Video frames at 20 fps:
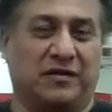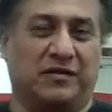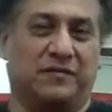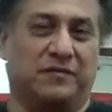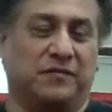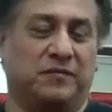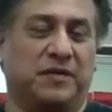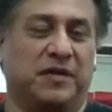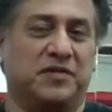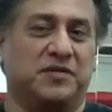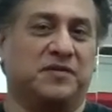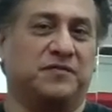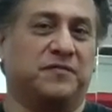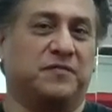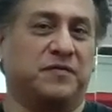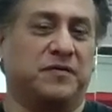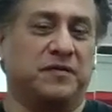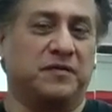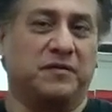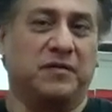of good information
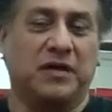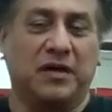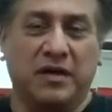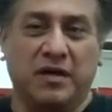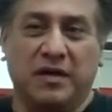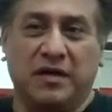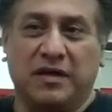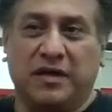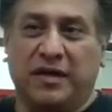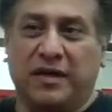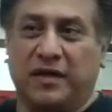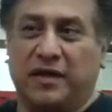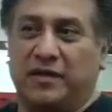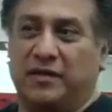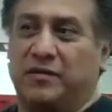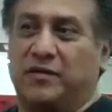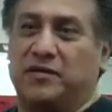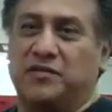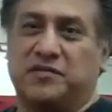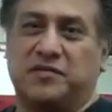for you.
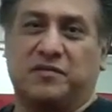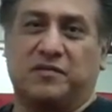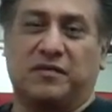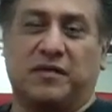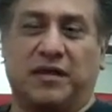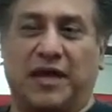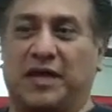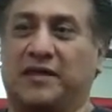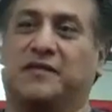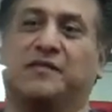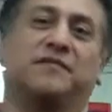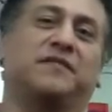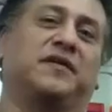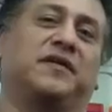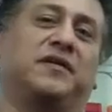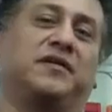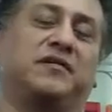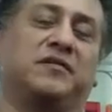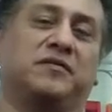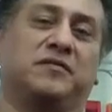And also like the
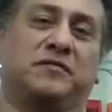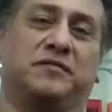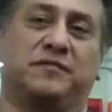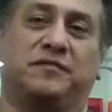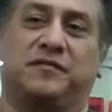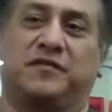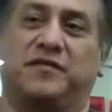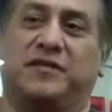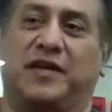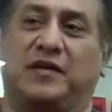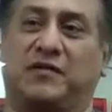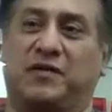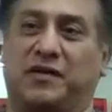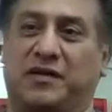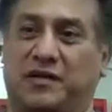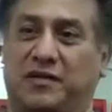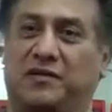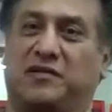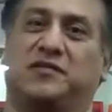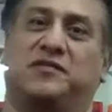video so that way
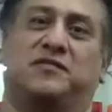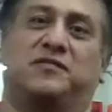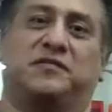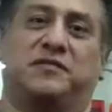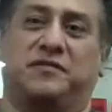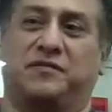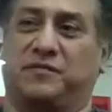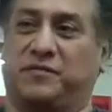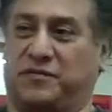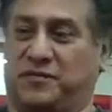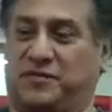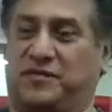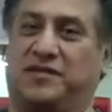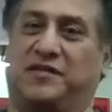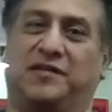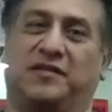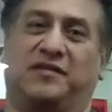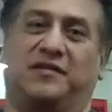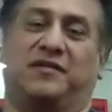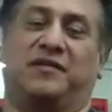others will see
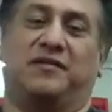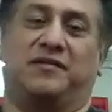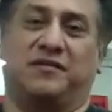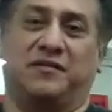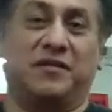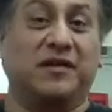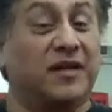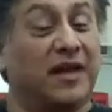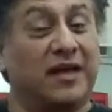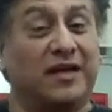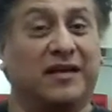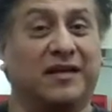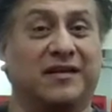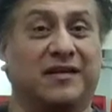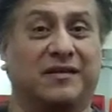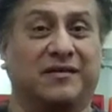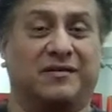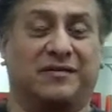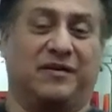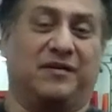that you like it,
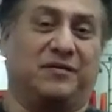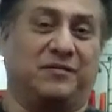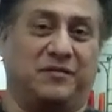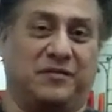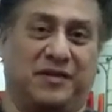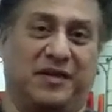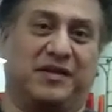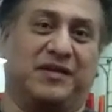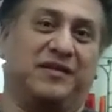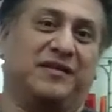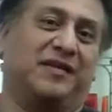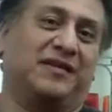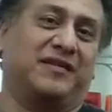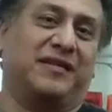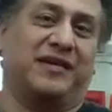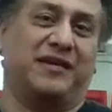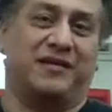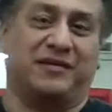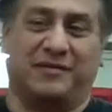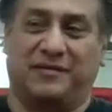and we'll get
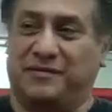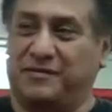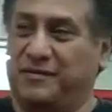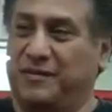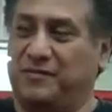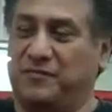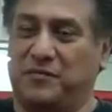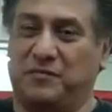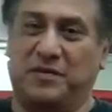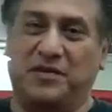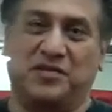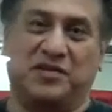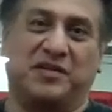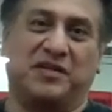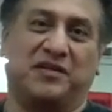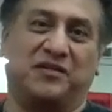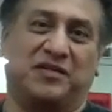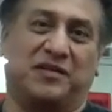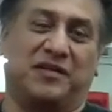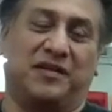the
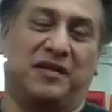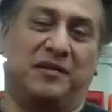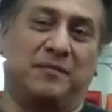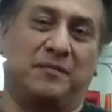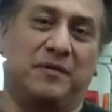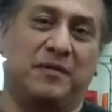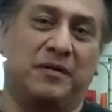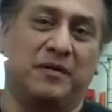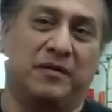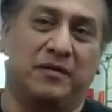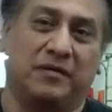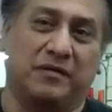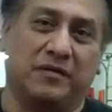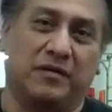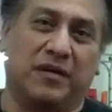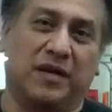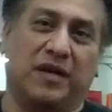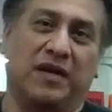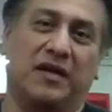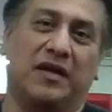information out to them.
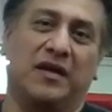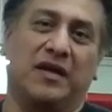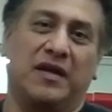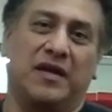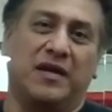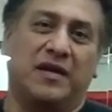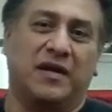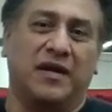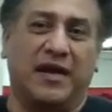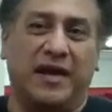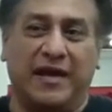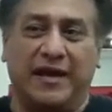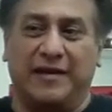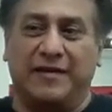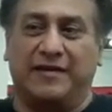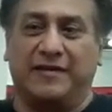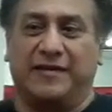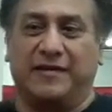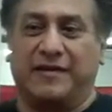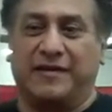Okay?
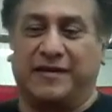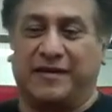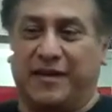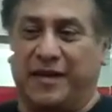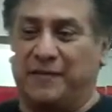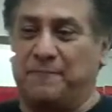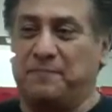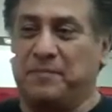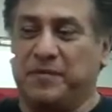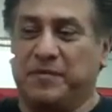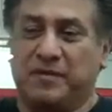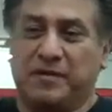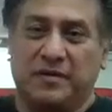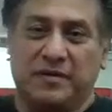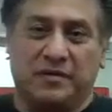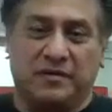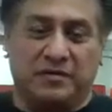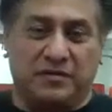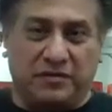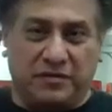And again,
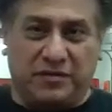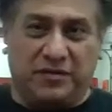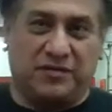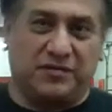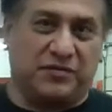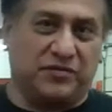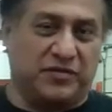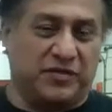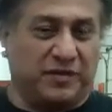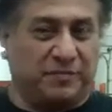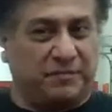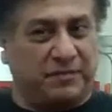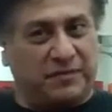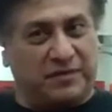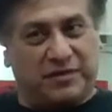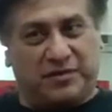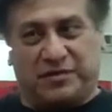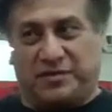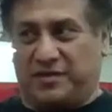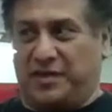do
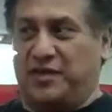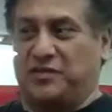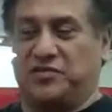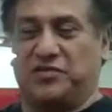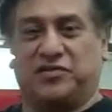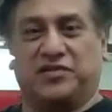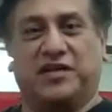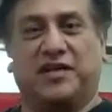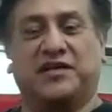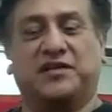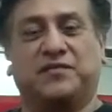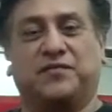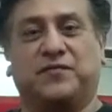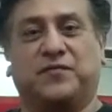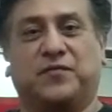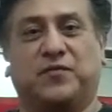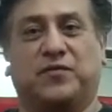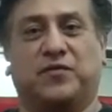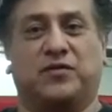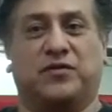this exercise
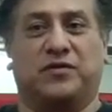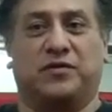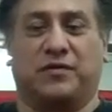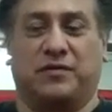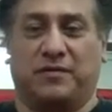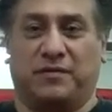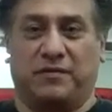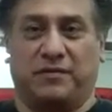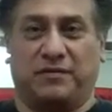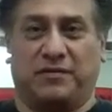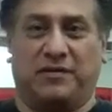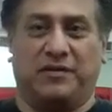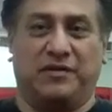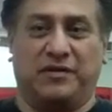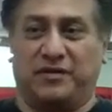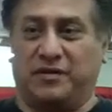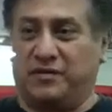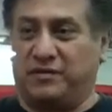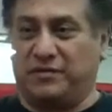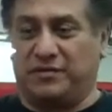for
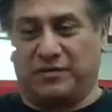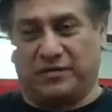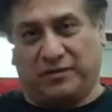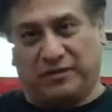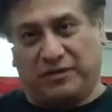either